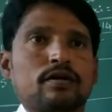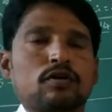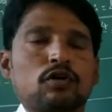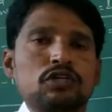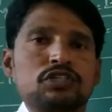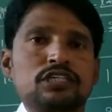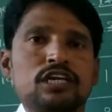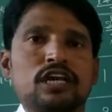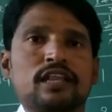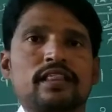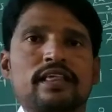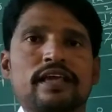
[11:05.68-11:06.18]

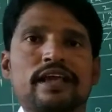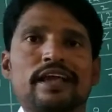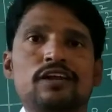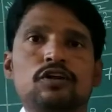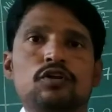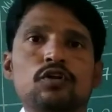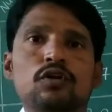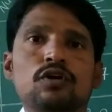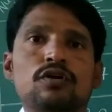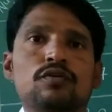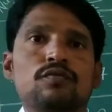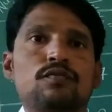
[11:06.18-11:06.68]
questions I
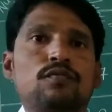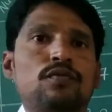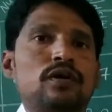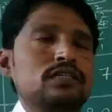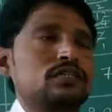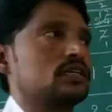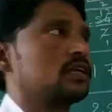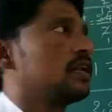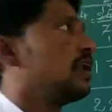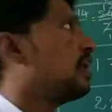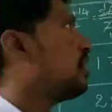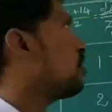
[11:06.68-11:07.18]
took
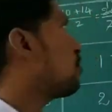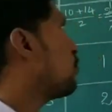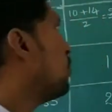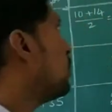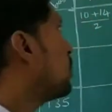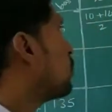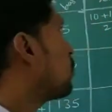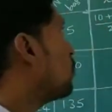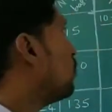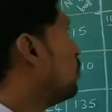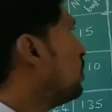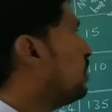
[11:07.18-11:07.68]
first class
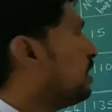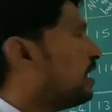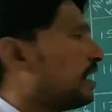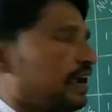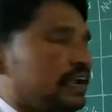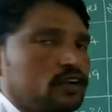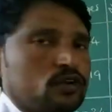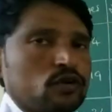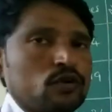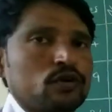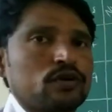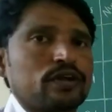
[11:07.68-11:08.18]
mark only
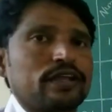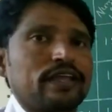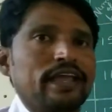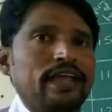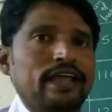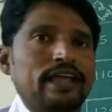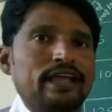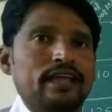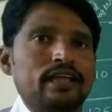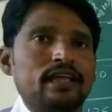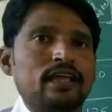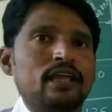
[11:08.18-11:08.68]
I took
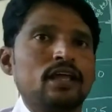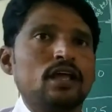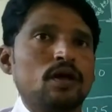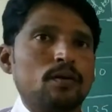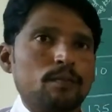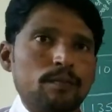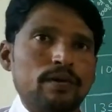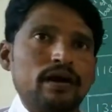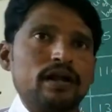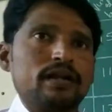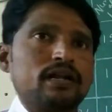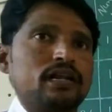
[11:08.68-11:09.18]
a.
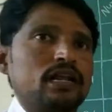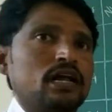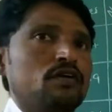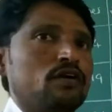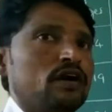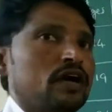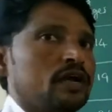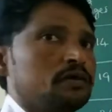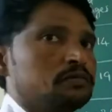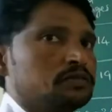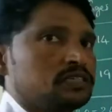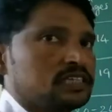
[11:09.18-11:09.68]
But
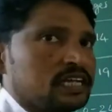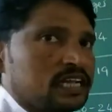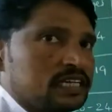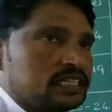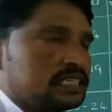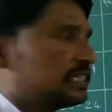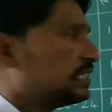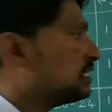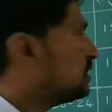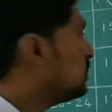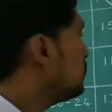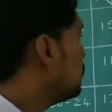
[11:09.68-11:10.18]
now I
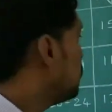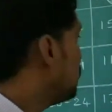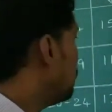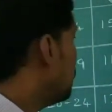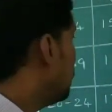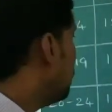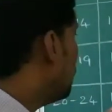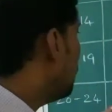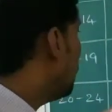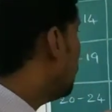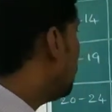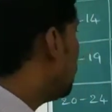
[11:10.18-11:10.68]
changed
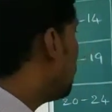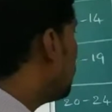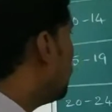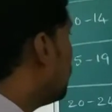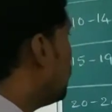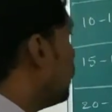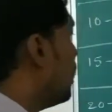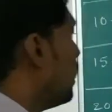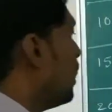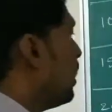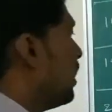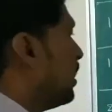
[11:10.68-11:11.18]

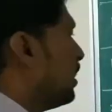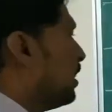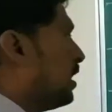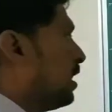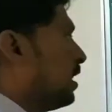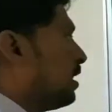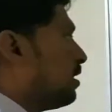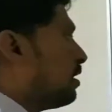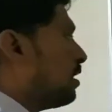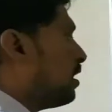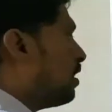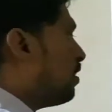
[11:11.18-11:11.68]
here.
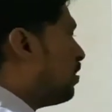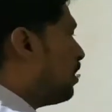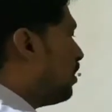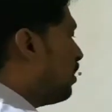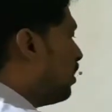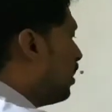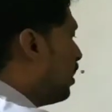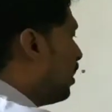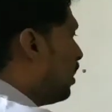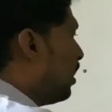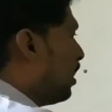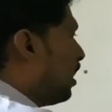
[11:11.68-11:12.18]
Here
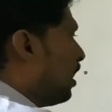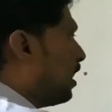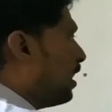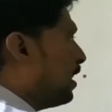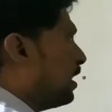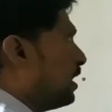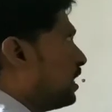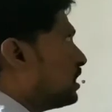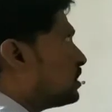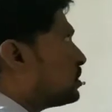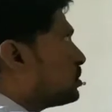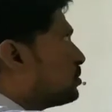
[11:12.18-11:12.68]

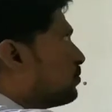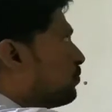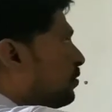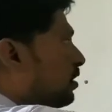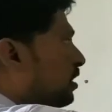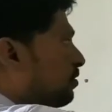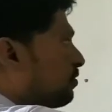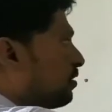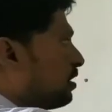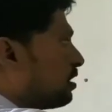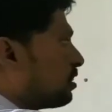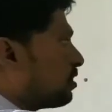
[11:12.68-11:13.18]
highest
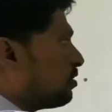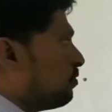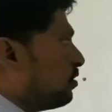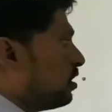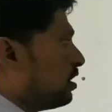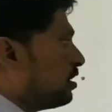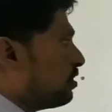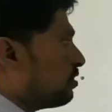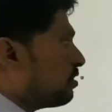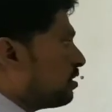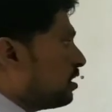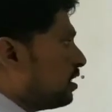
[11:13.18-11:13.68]
frequency.
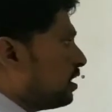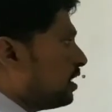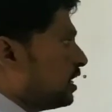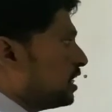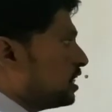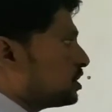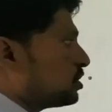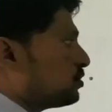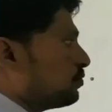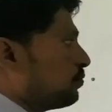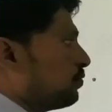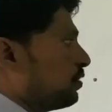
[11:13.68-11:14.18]
What is the
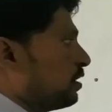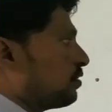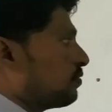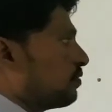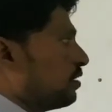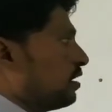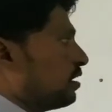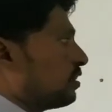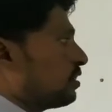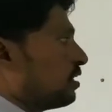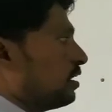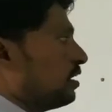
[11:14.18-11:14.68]
highest
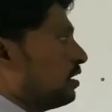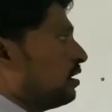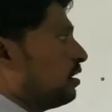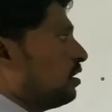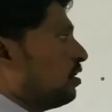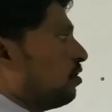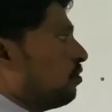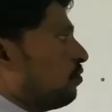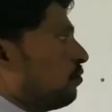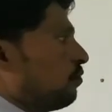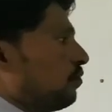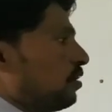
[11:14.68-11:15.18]

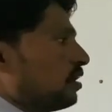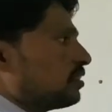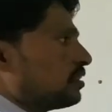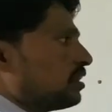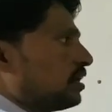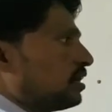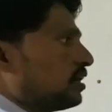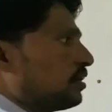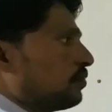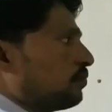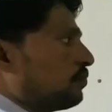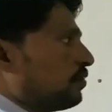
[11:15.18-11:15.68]
frequency?
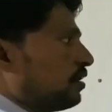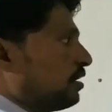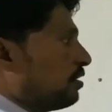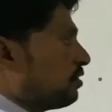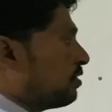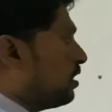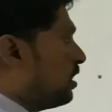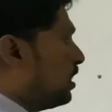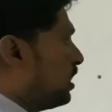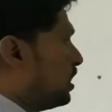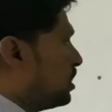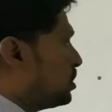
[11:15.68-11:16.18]
135
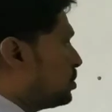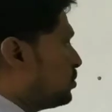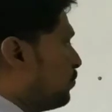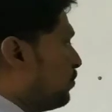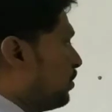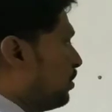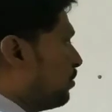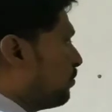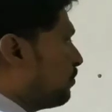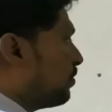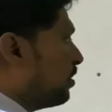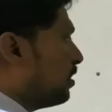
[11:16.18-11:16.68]
is the highest
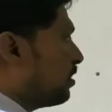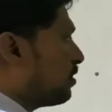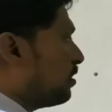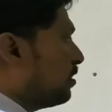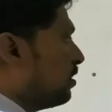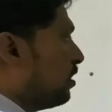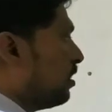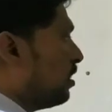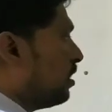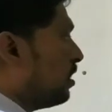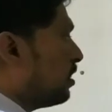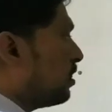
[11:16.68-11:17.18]

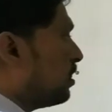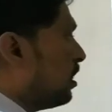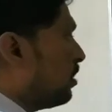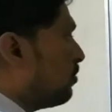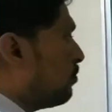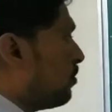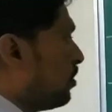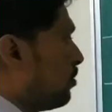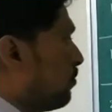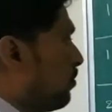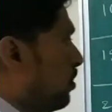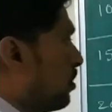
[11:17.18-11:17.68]
frequency.
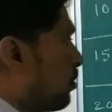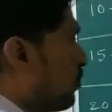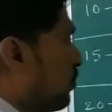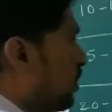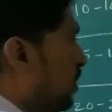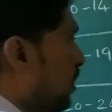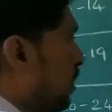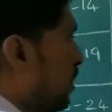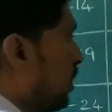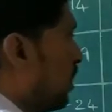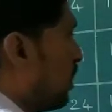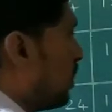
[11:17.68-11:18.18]
That one once you
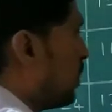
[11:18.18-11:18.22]
can